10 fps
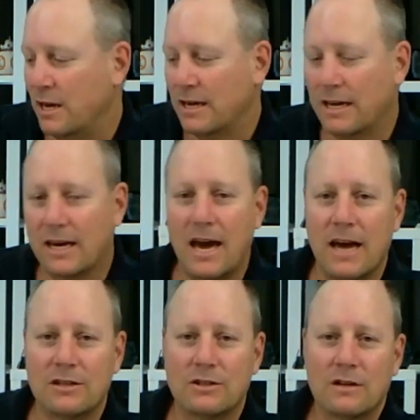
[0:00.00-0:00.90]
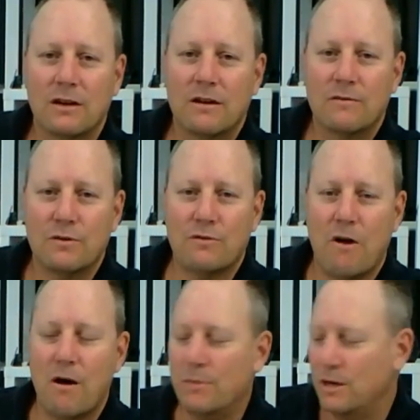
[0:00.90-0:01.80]
Decker Couch for
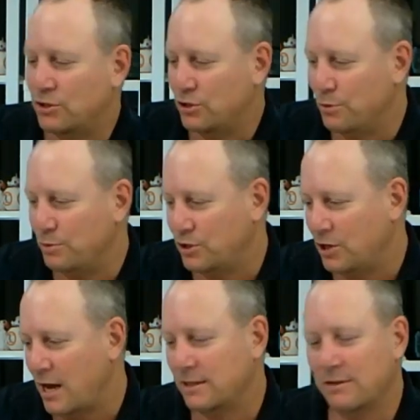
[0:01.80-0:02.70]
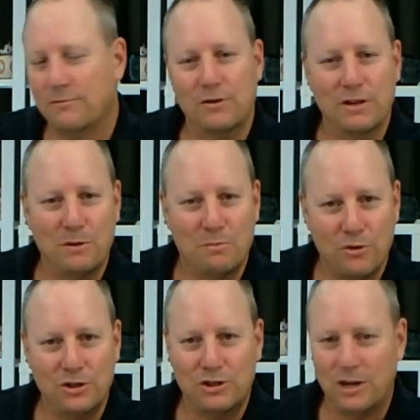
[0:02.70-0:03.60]
throwing me a super chat. Really
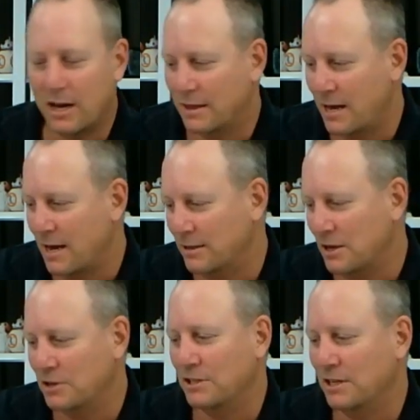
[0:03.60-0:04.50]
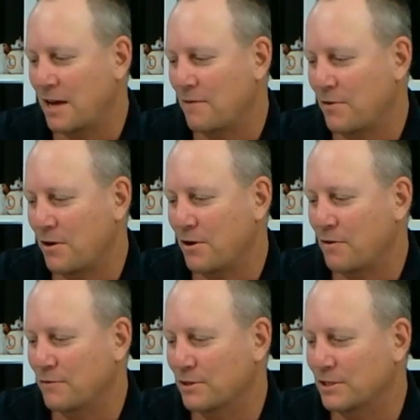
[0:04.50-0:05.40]
appreciate that. Don't see that very
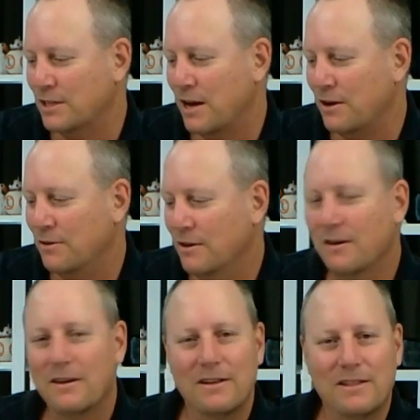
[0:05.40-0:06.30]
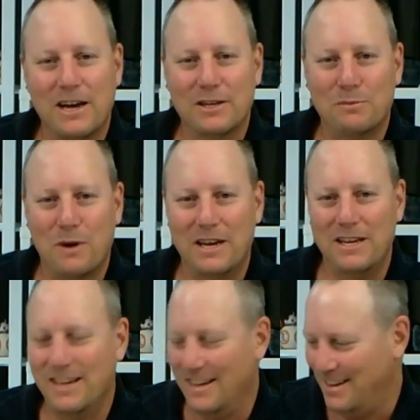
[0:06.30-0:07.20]
often, so thanks, buddy.